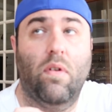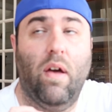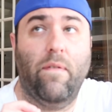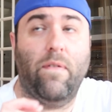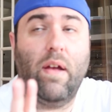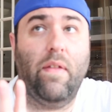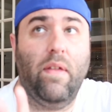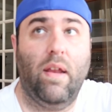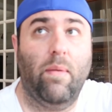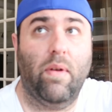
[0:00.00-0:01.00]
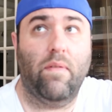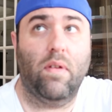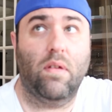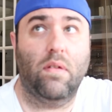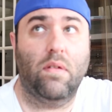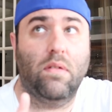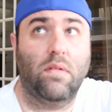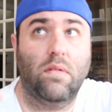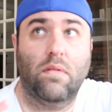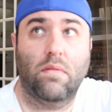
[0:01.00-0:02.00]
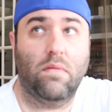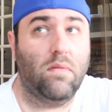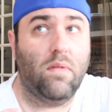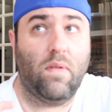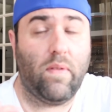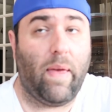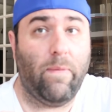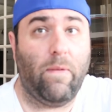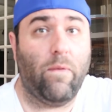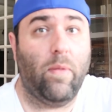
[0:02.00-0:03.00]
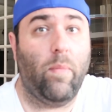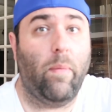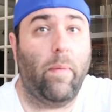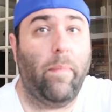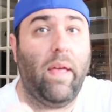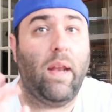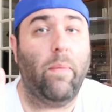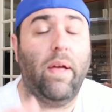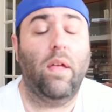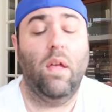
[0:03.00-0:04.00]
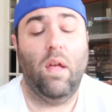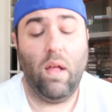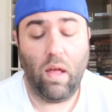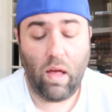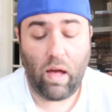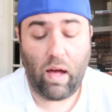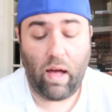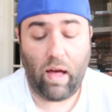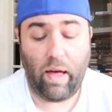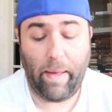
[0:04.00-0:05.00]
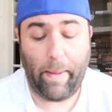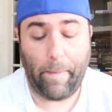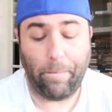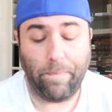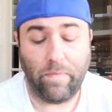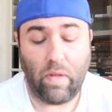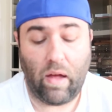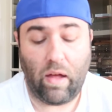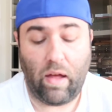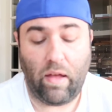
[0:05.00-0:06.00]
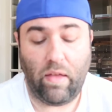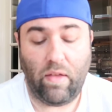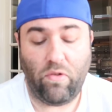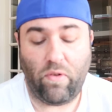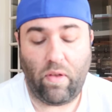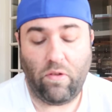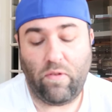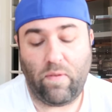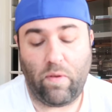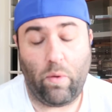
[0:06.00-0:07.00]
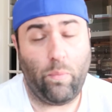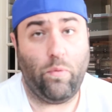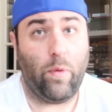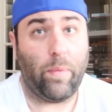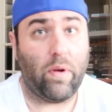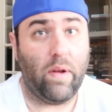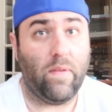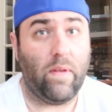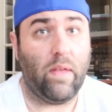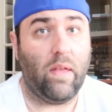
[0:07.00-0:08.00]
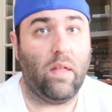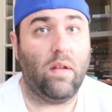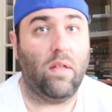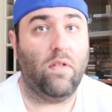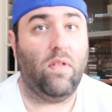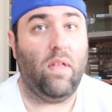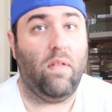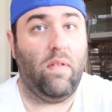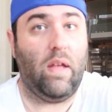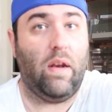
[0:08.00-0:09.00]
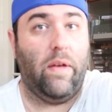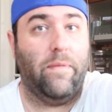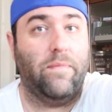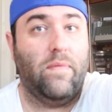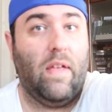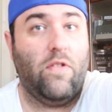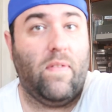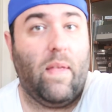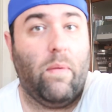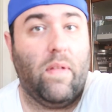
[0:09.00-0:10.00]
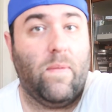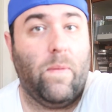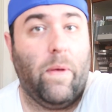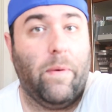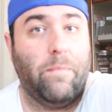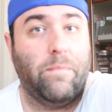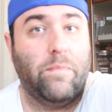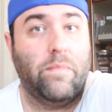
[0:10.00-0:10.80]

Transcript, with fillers: I forgot the name of it. Escapes me from the moment. But anyway, um, it's, just, it's just so super crazy and, you know, that's just how it is though.